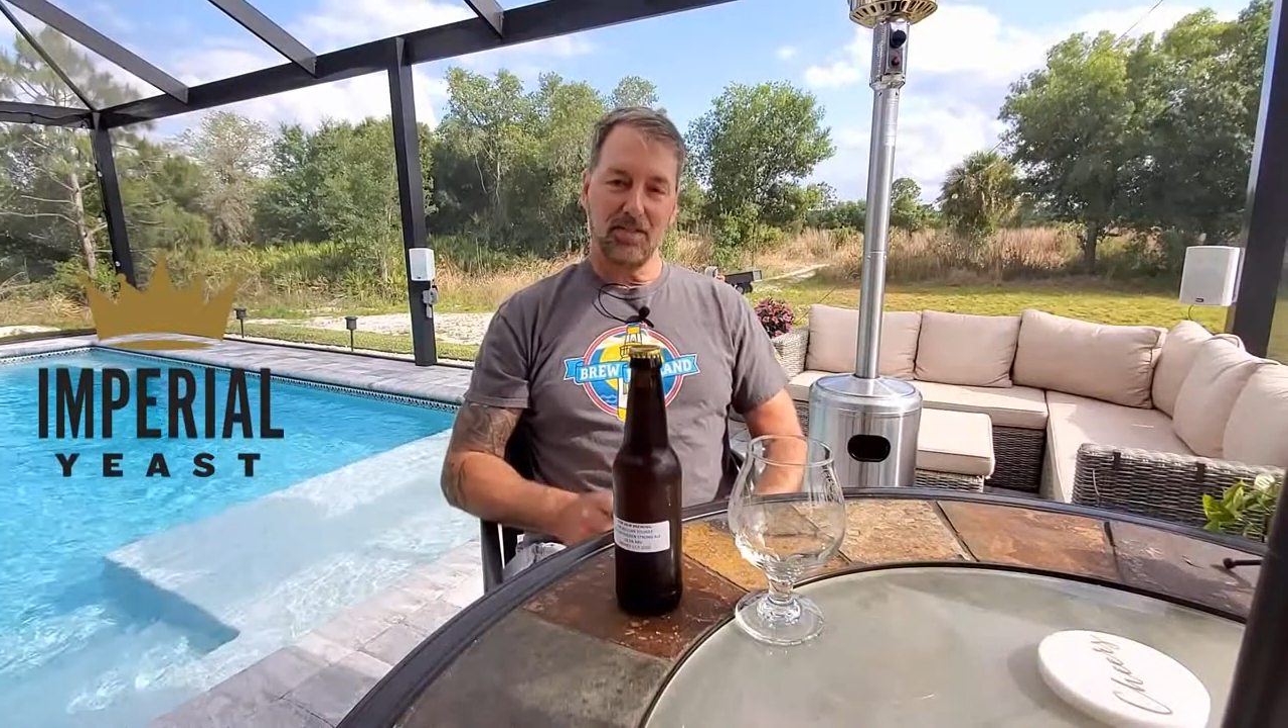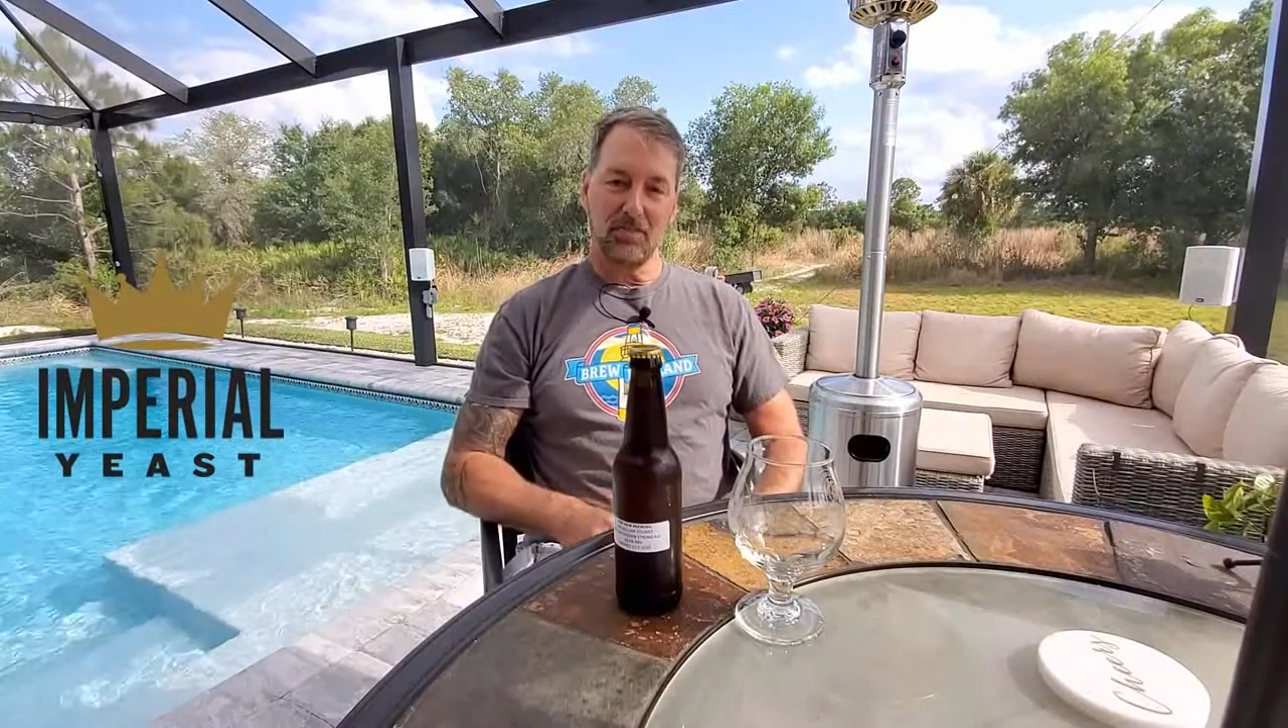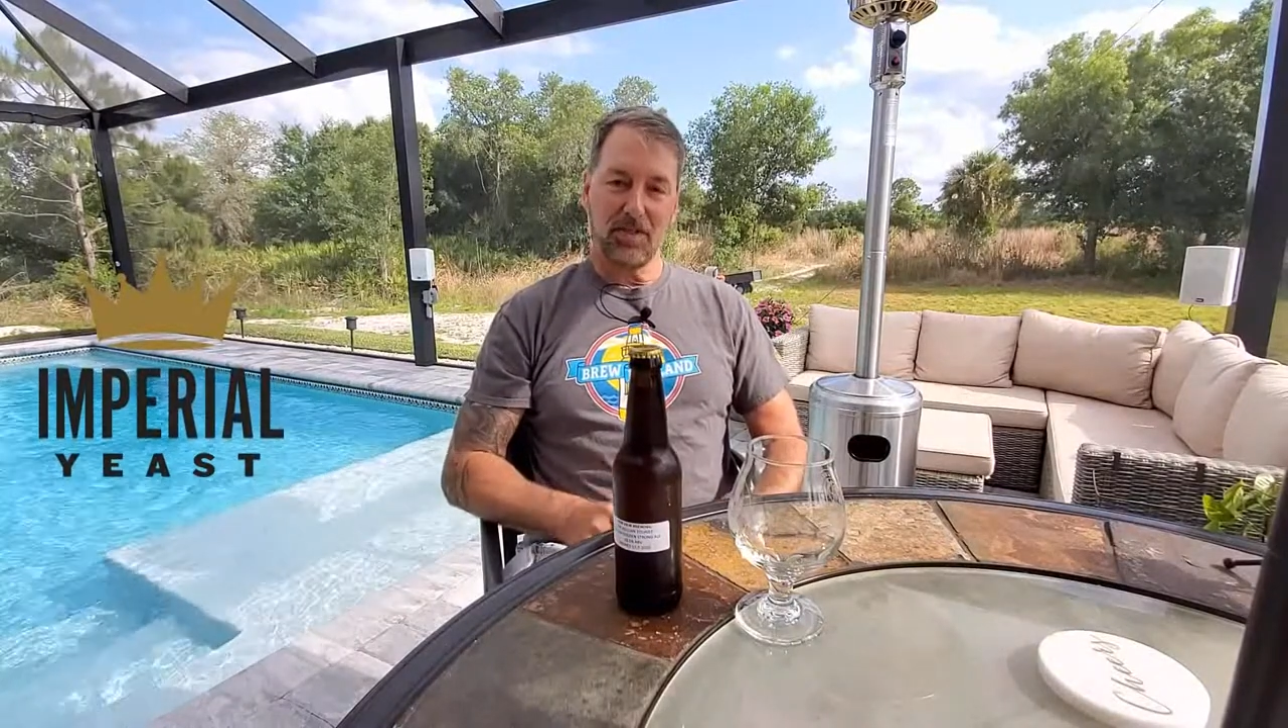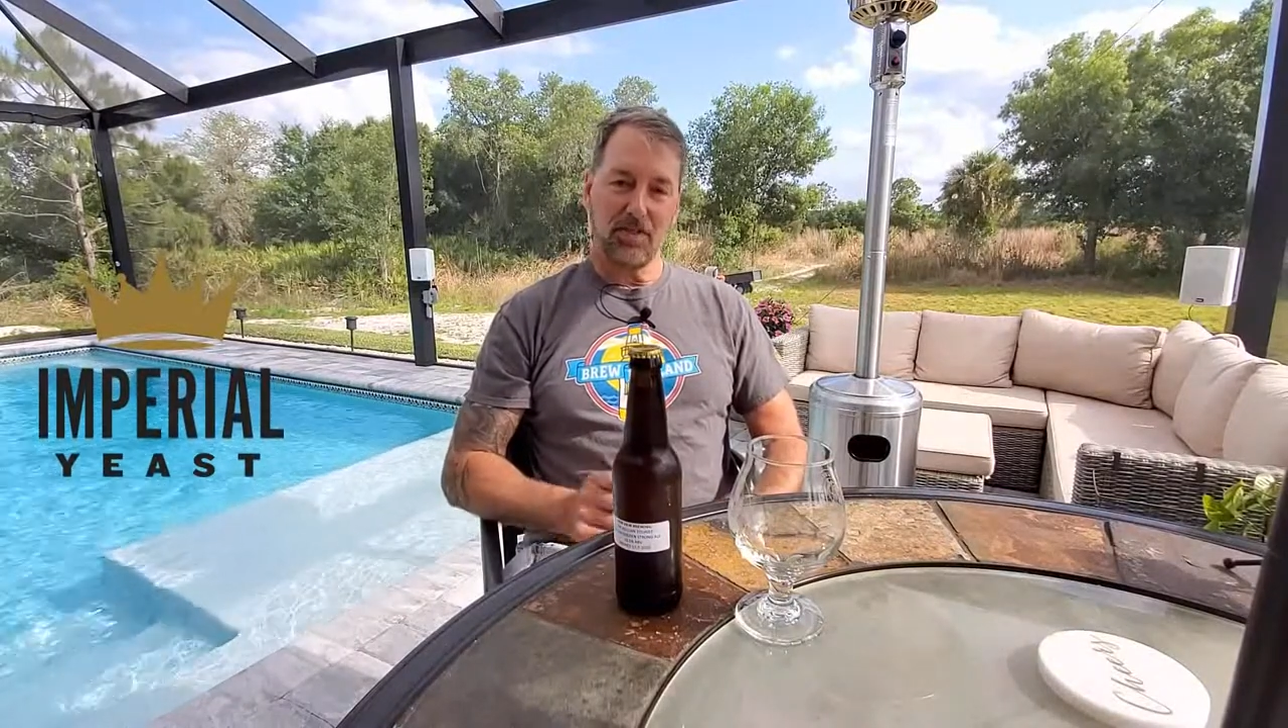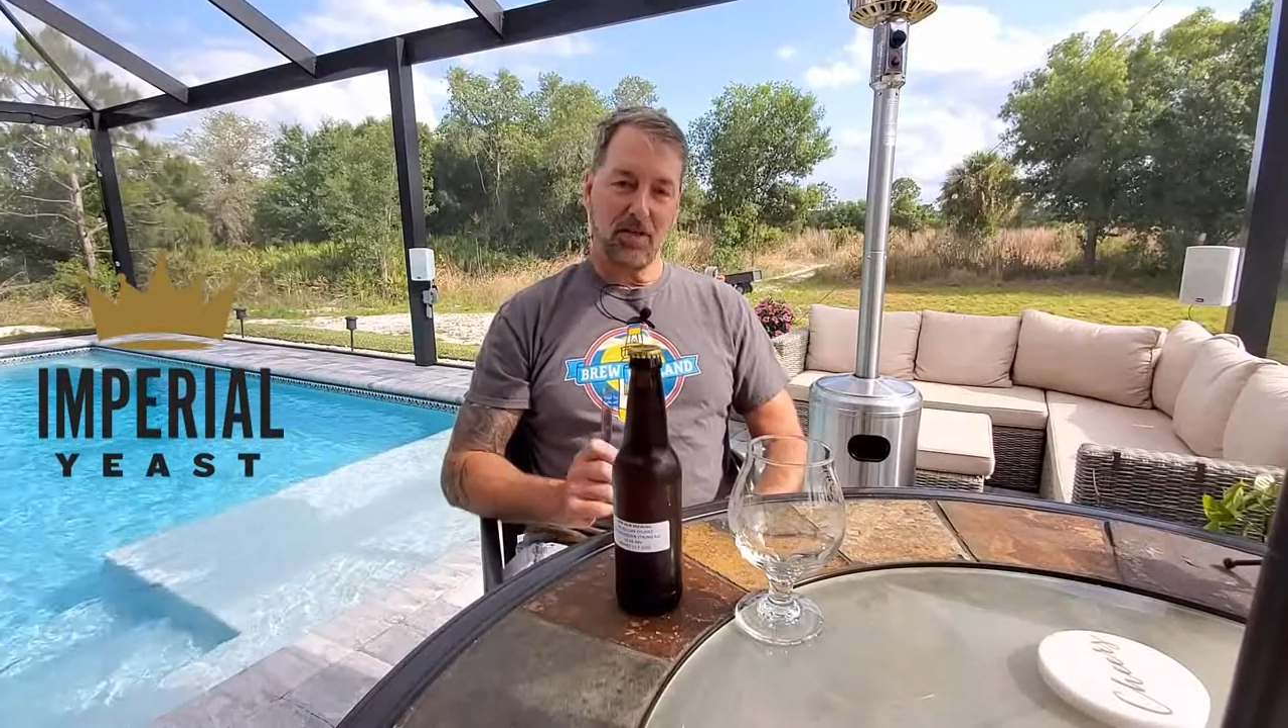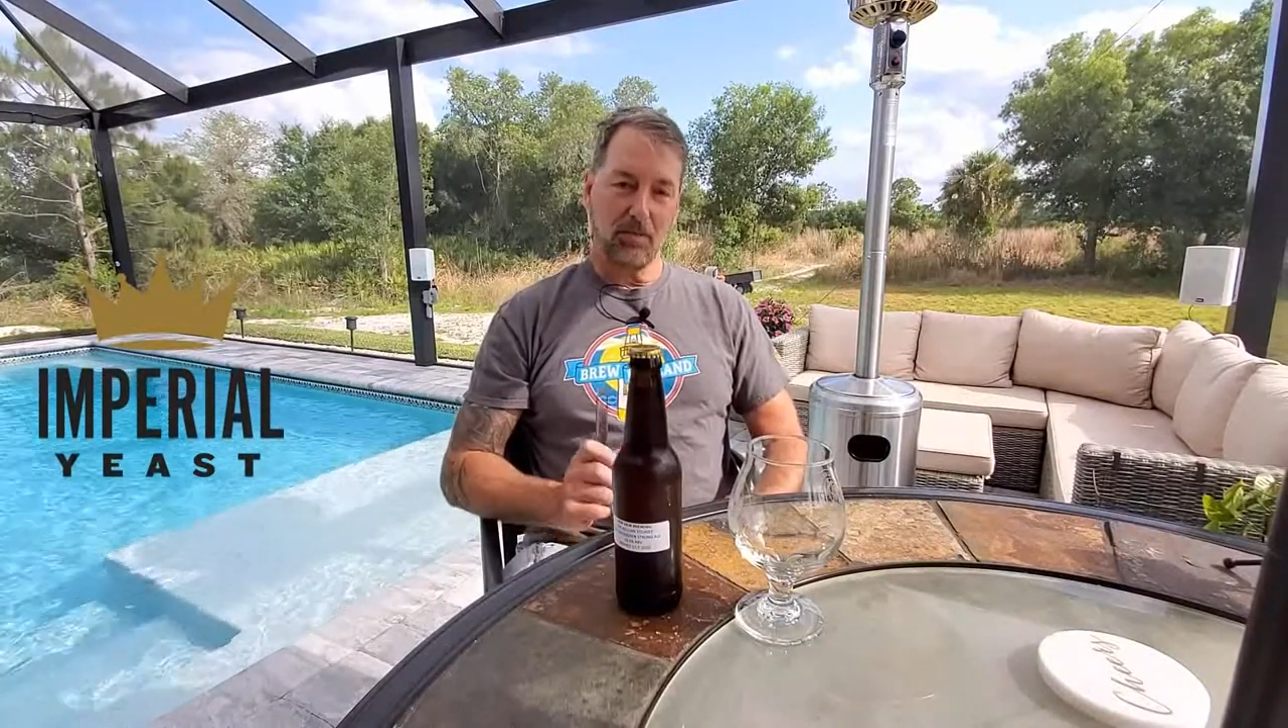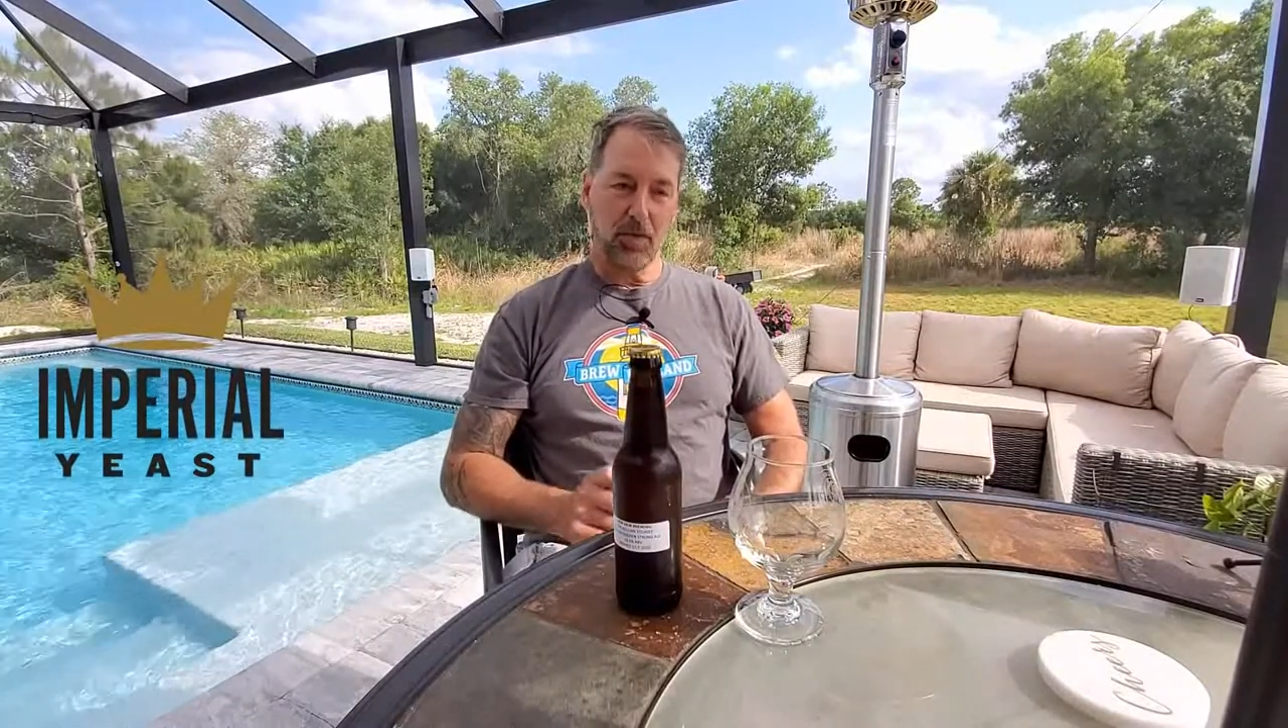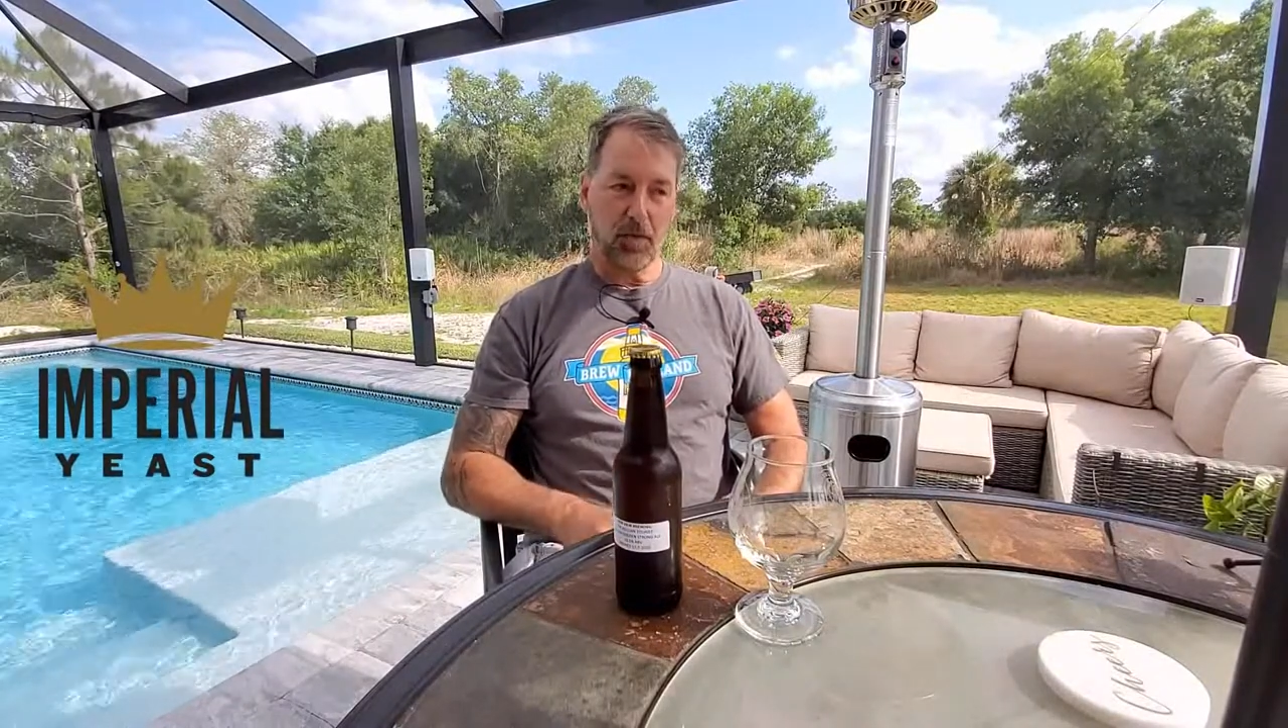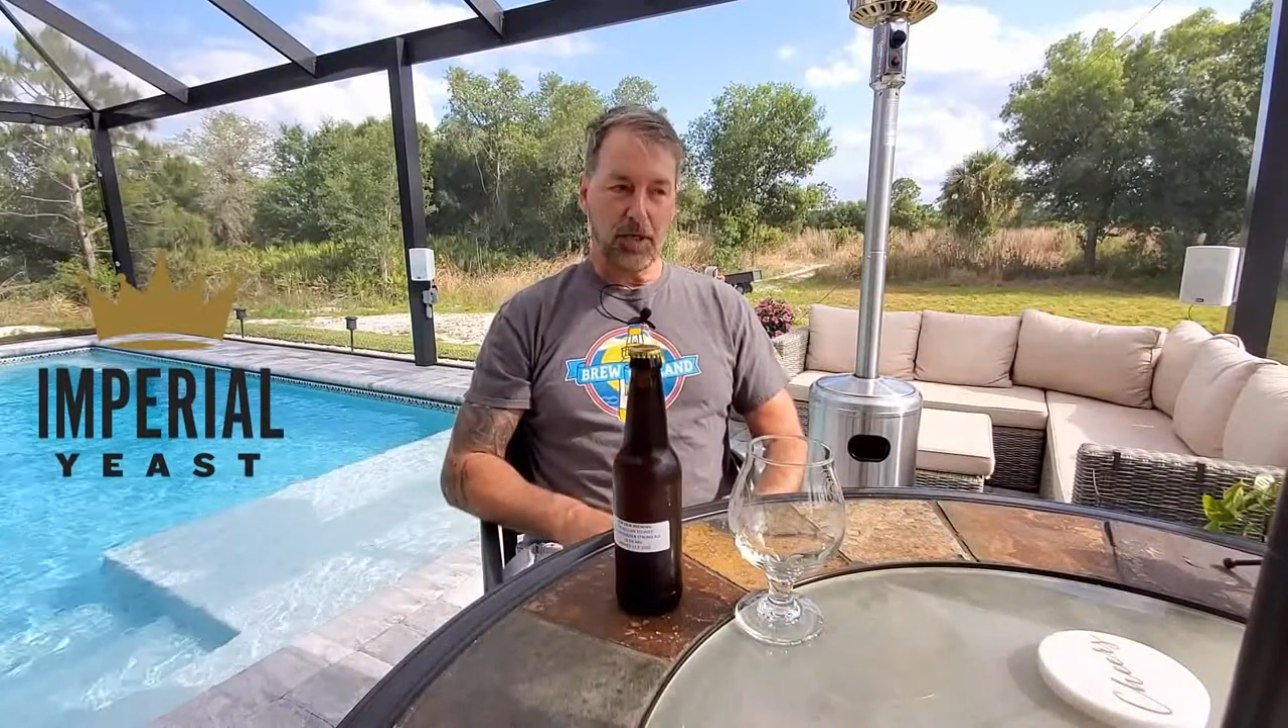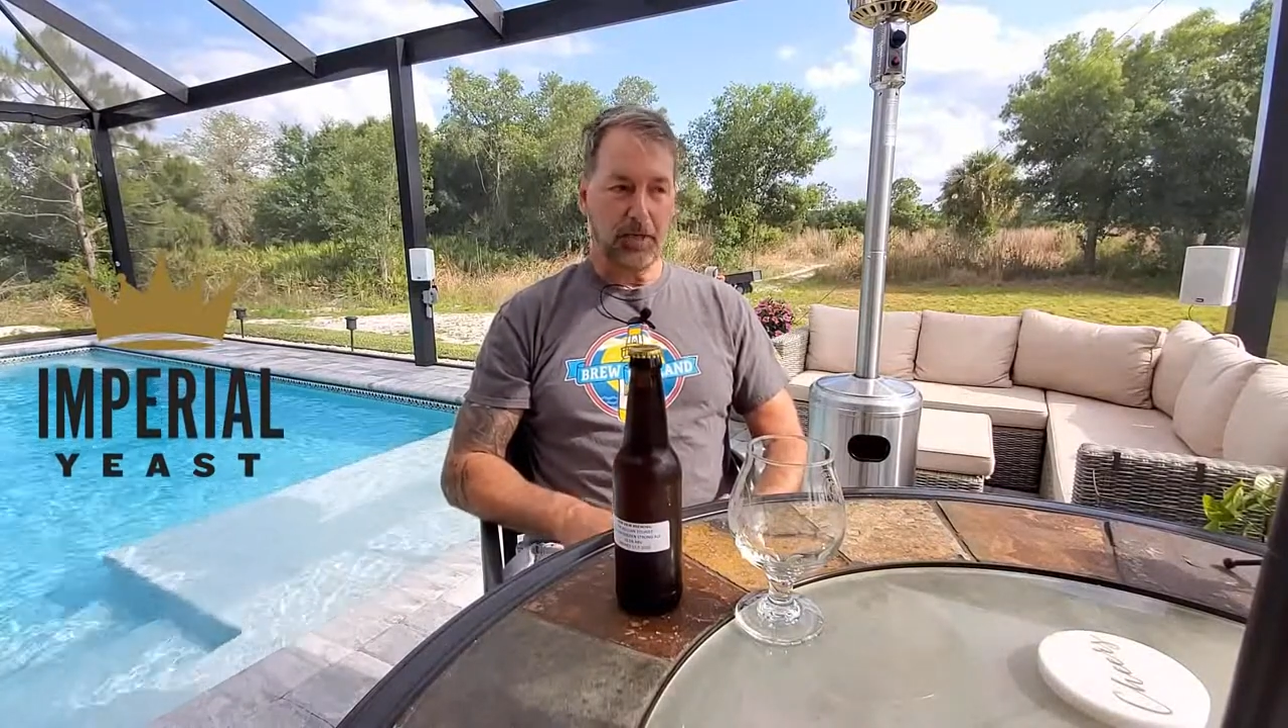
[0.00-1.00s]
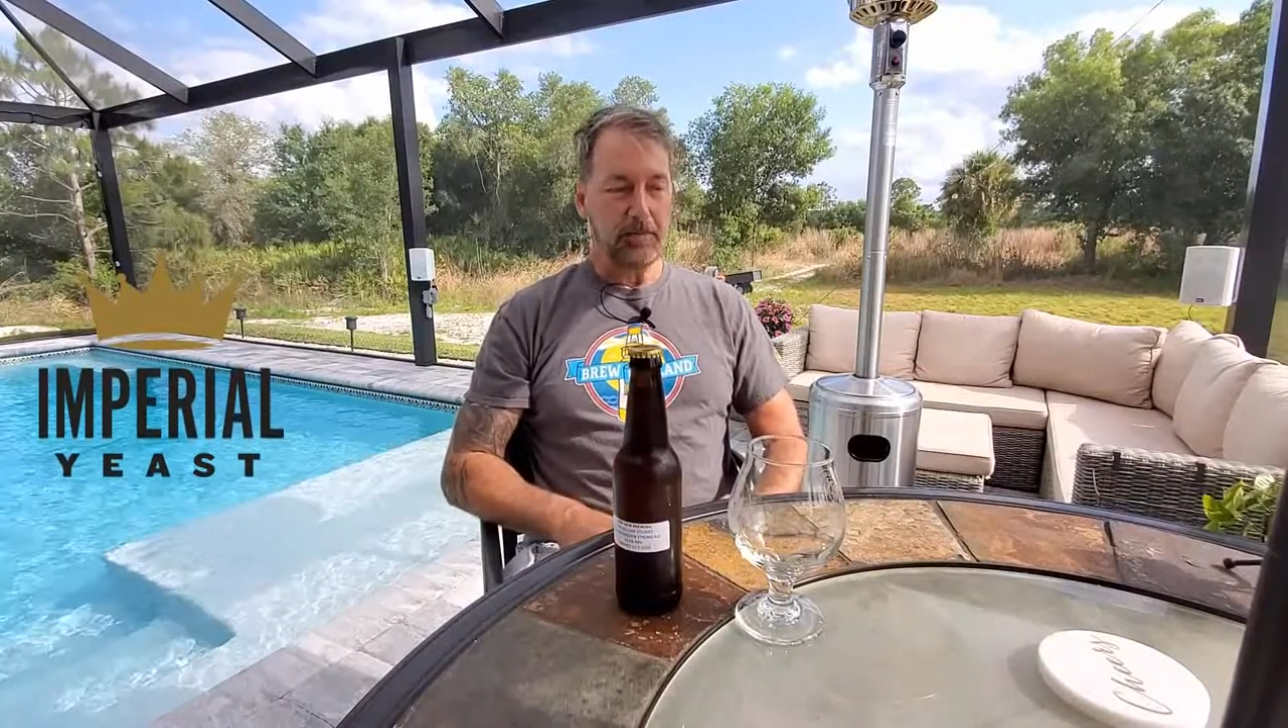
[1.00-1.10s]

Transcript: Big Dawg Brewing.